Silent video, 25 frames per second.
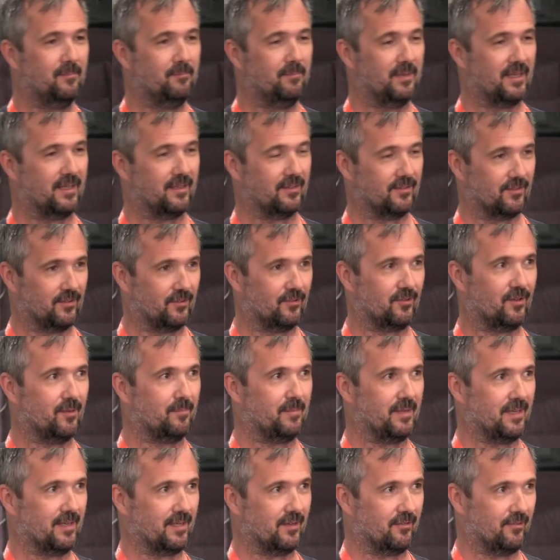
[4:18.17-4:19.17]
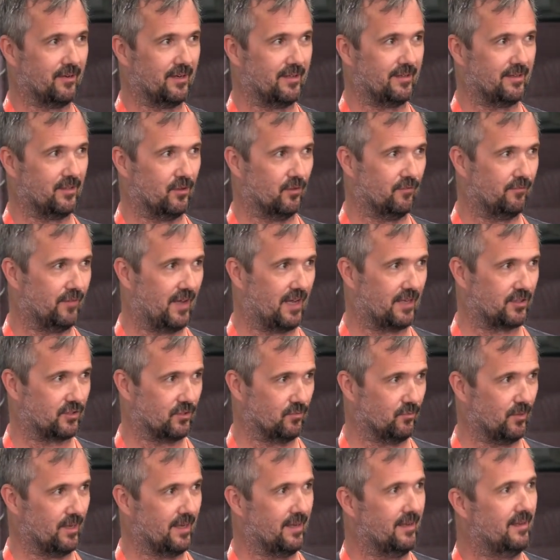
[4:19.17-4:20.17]
because they're all being created the
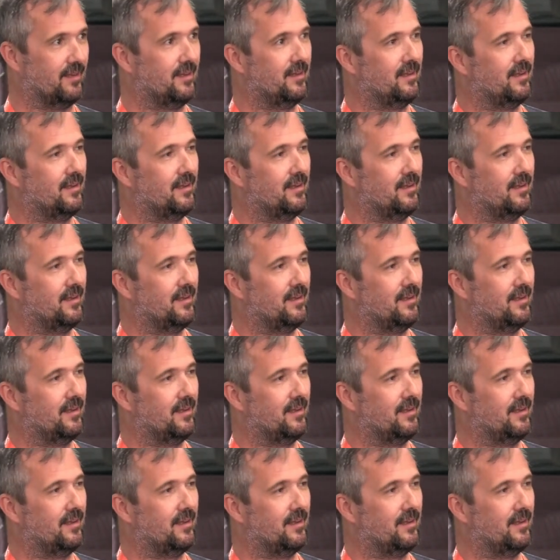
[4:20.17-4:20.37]
old-fashioned way.